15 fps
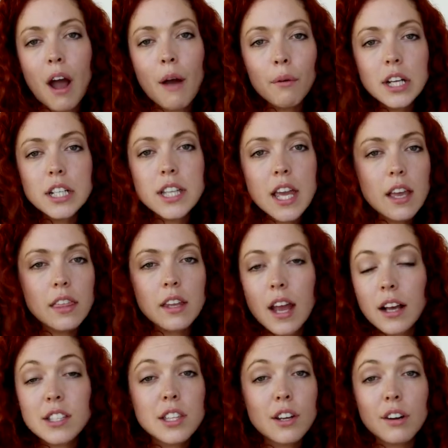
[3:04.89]
I want to take the
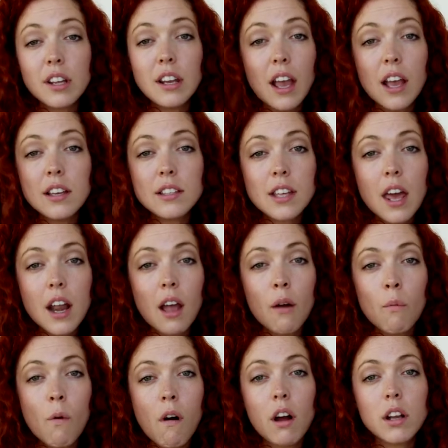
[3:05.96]
next 30 days and I
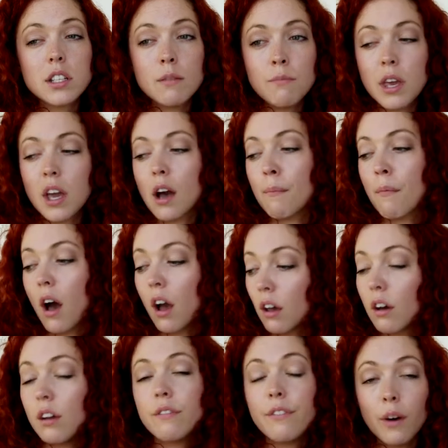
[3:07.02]
want to become a
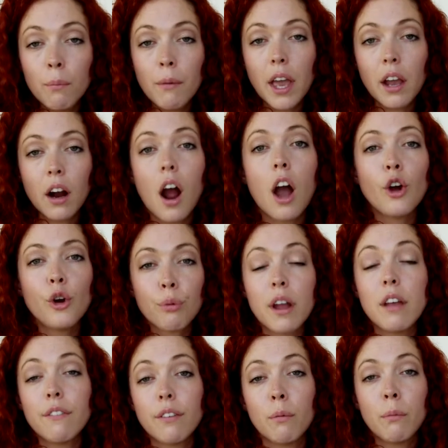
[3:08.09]
good filmmaker, a
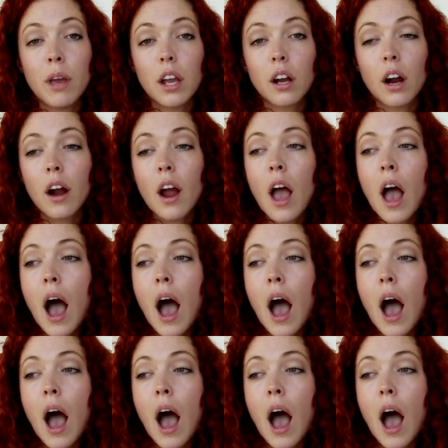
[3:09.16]
great filmmaker.